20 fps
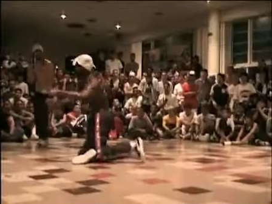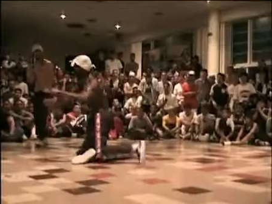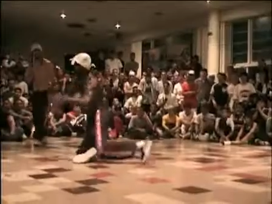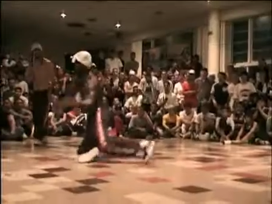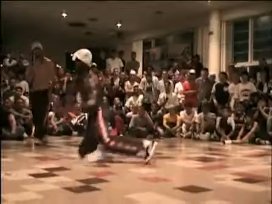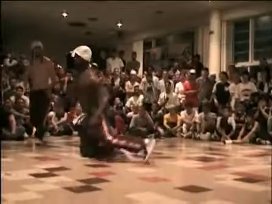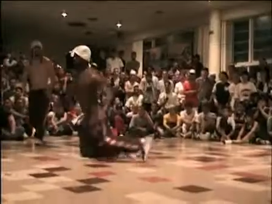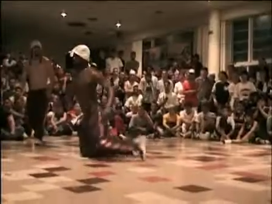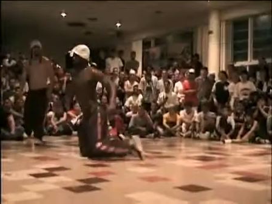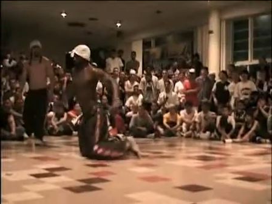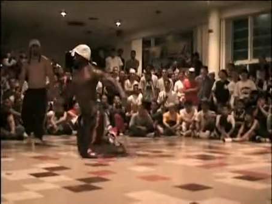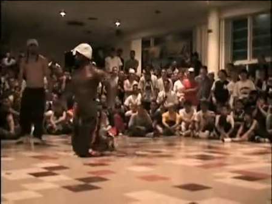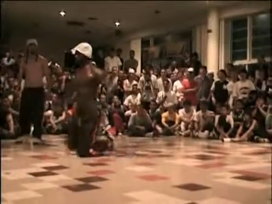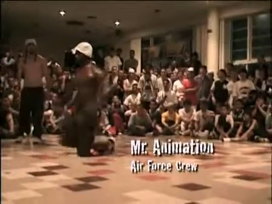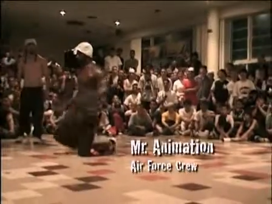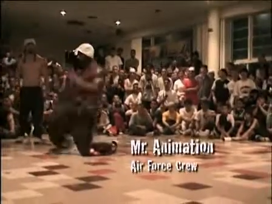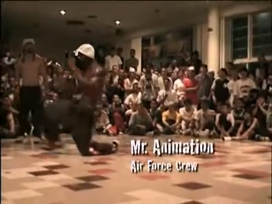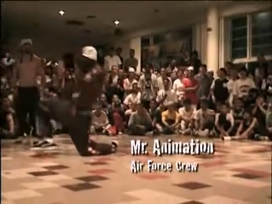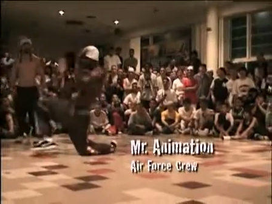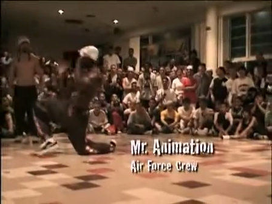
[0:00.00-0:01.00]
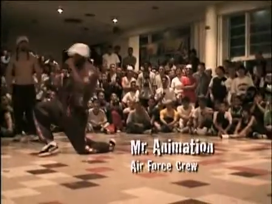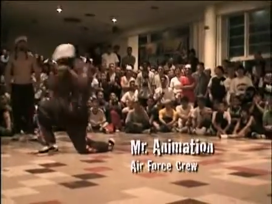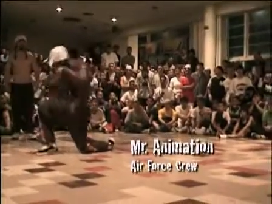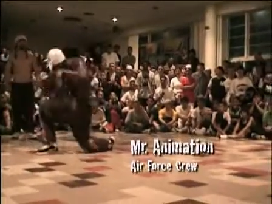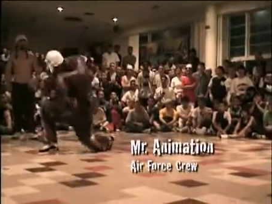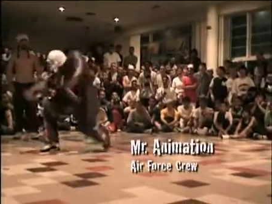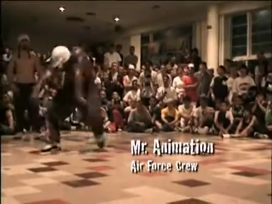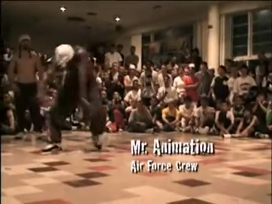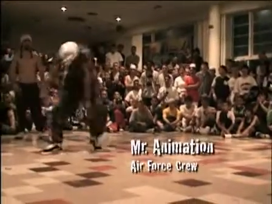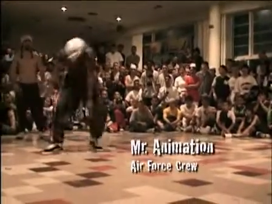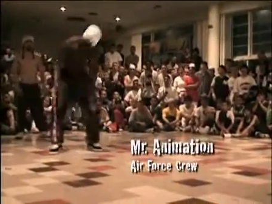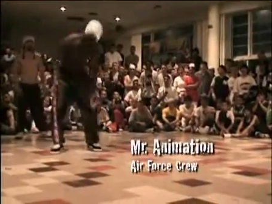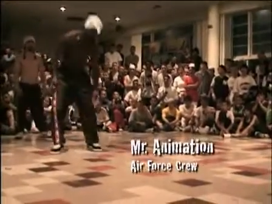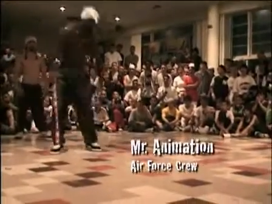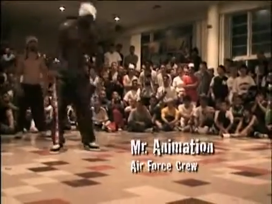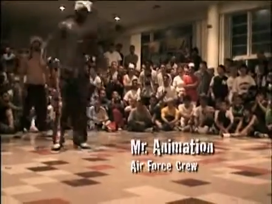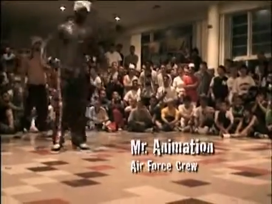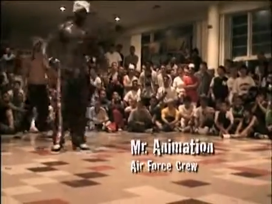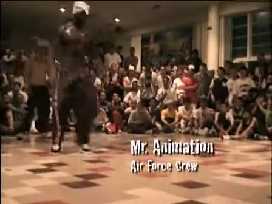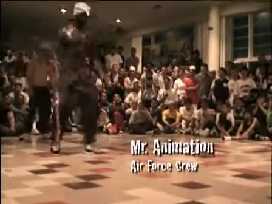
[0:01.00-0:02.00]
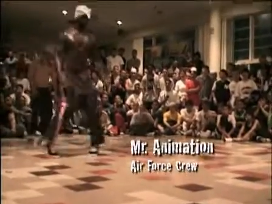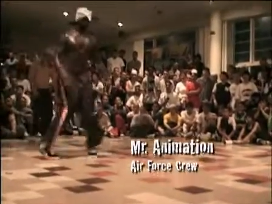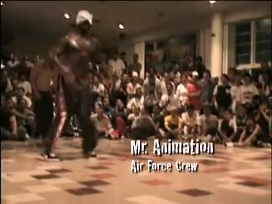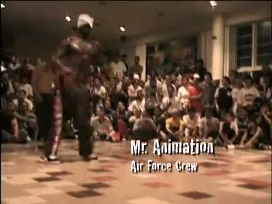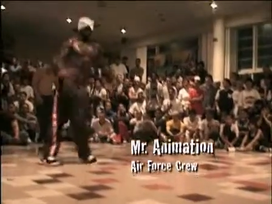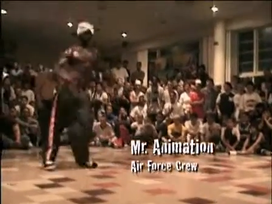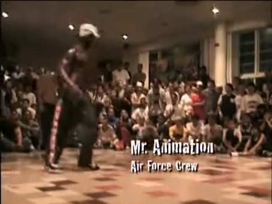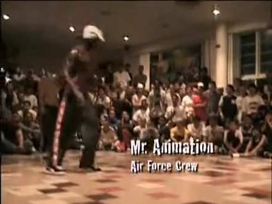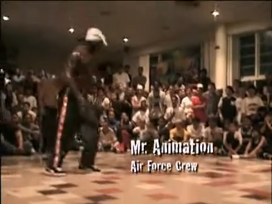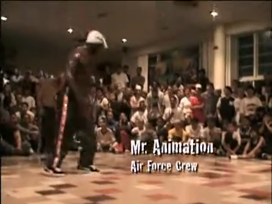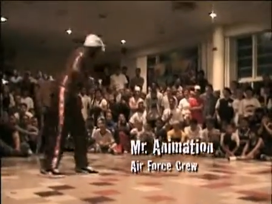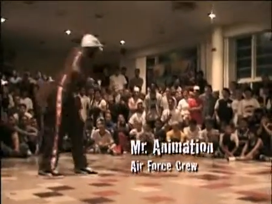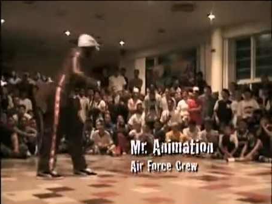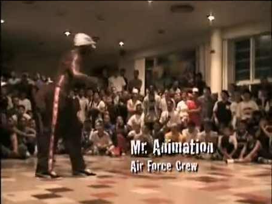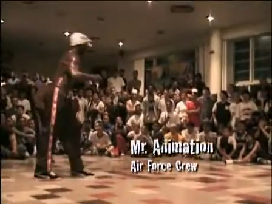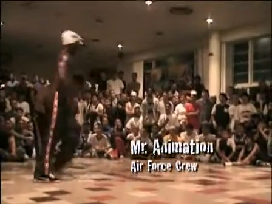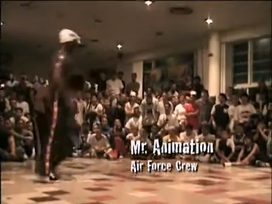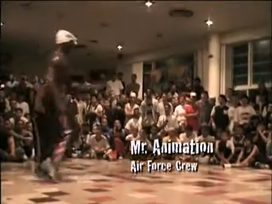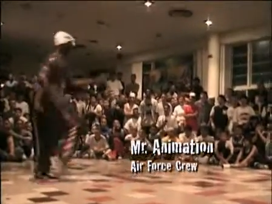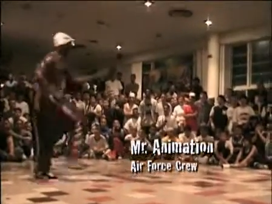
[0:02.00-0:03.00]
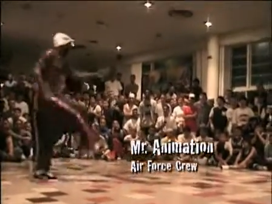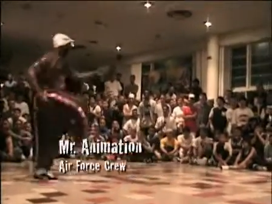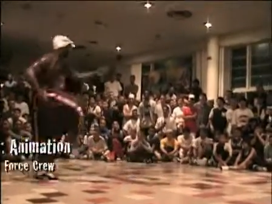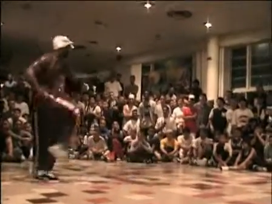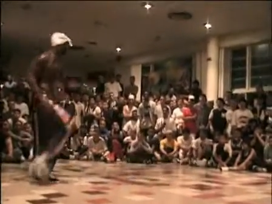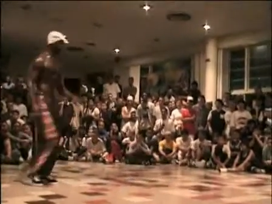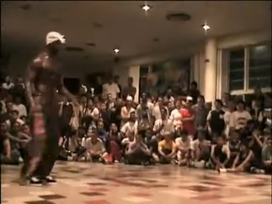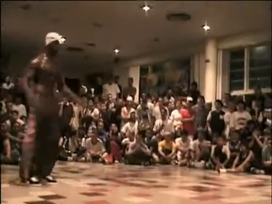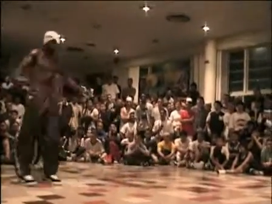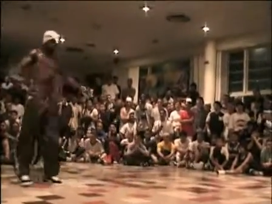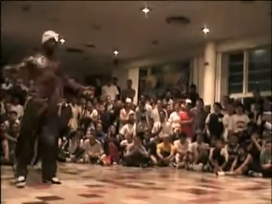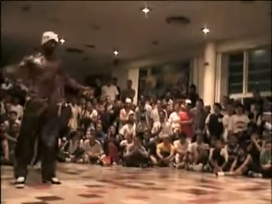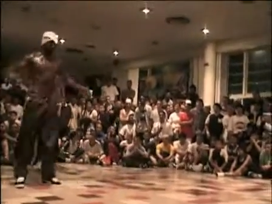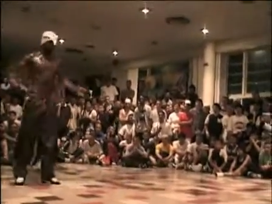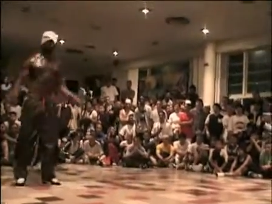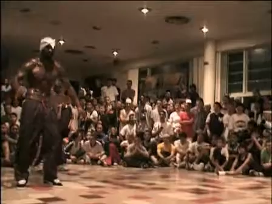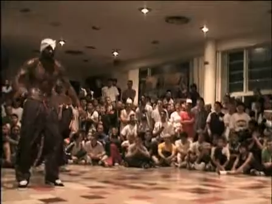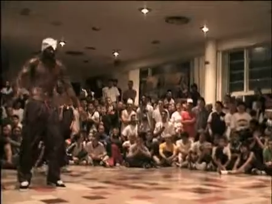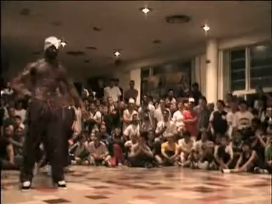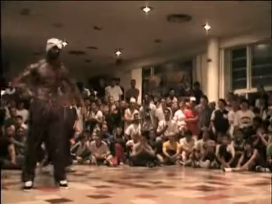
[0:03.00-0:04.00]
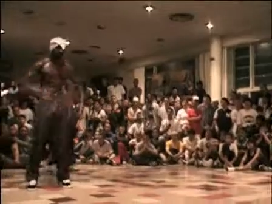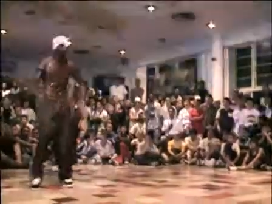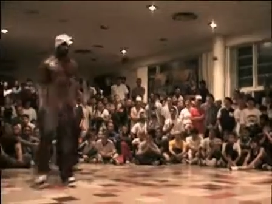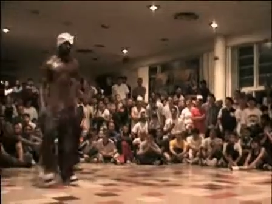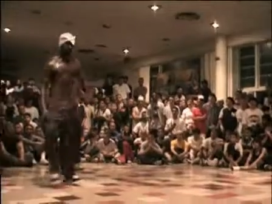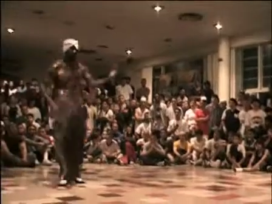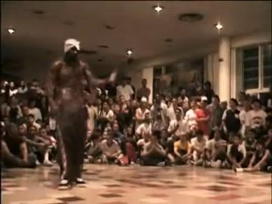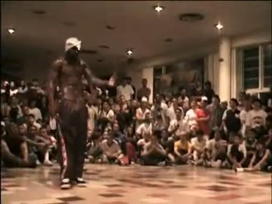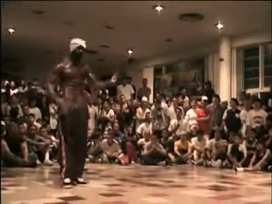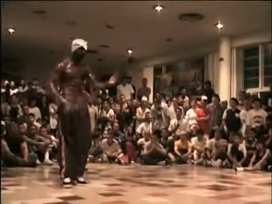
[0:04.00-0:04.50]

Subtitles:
No face is visible, so there are no lips to read.